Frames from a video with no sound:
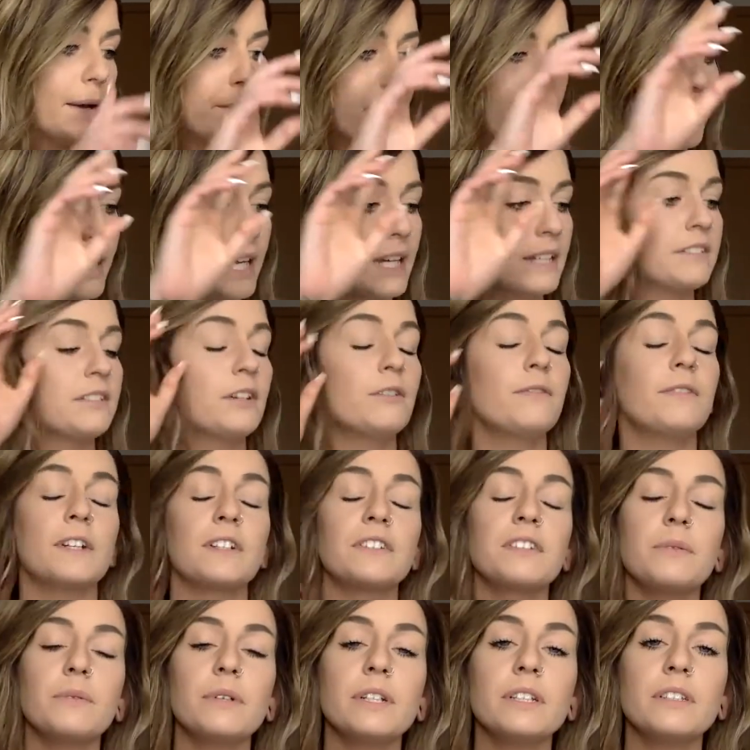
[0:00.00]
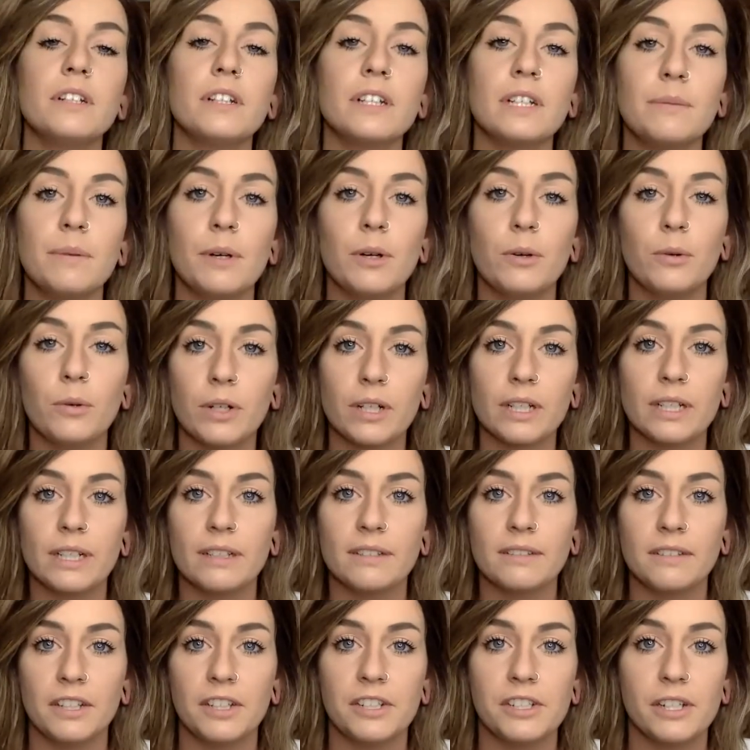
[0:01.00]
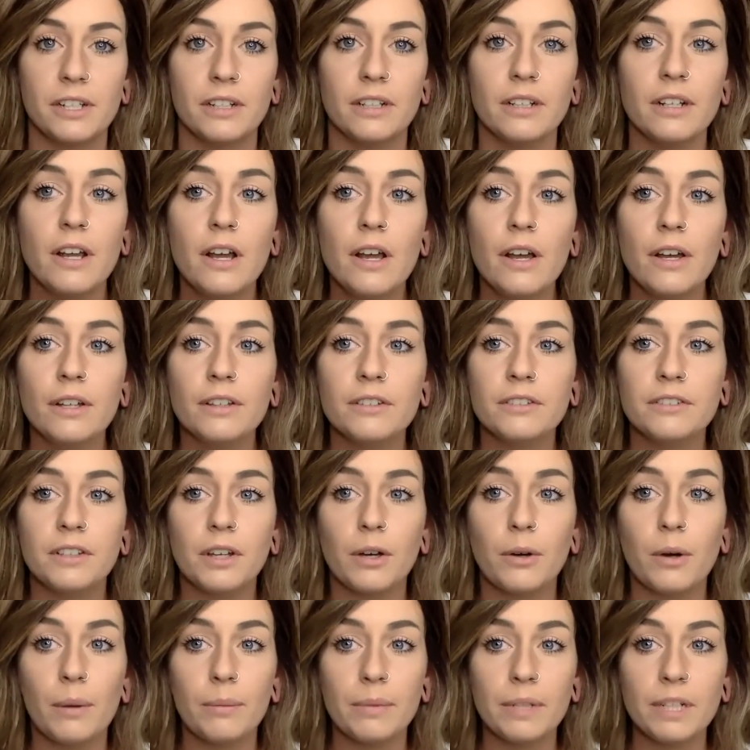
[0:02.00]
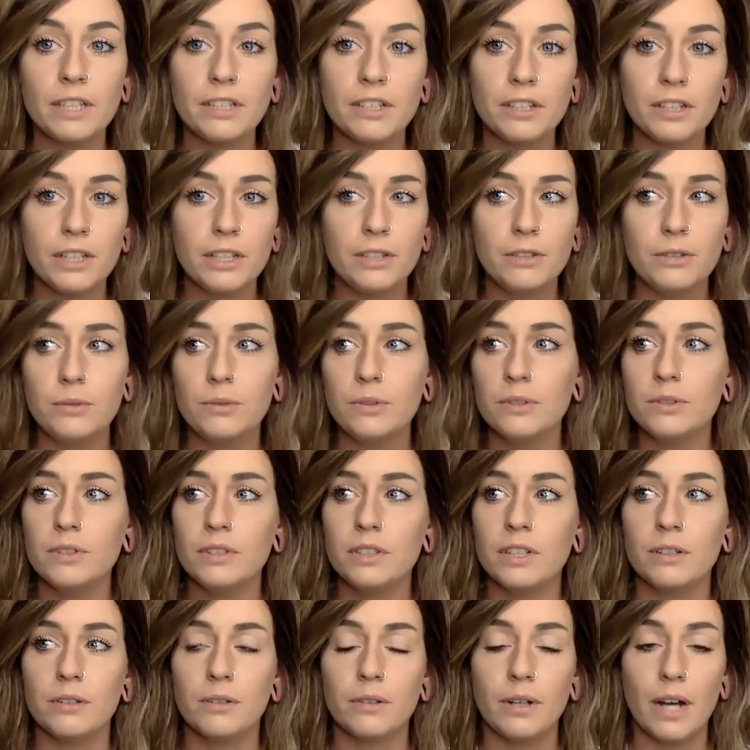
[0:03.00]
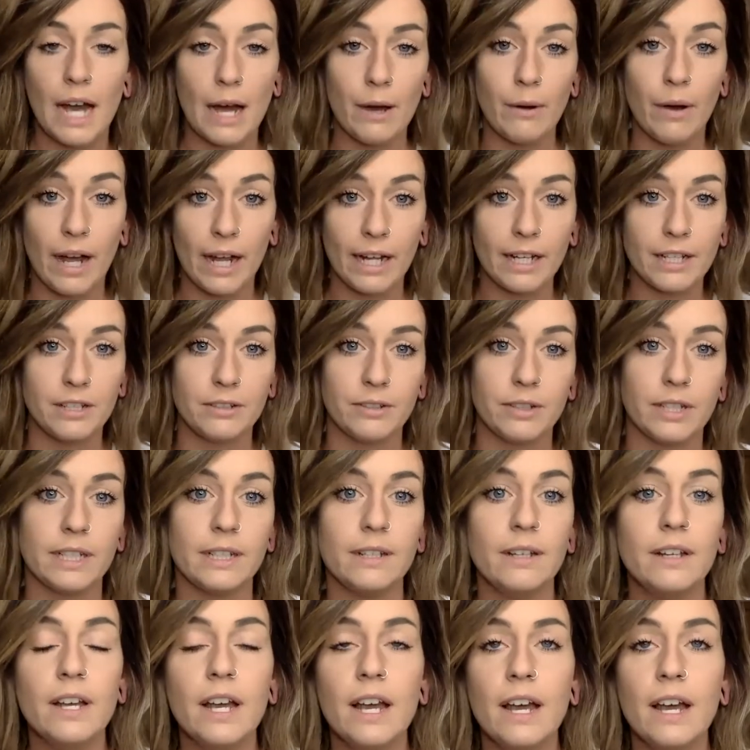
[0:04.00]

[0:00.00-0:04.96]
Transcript: Okay, so first I want to talk about organization. So I'm going to tell you, how I do it.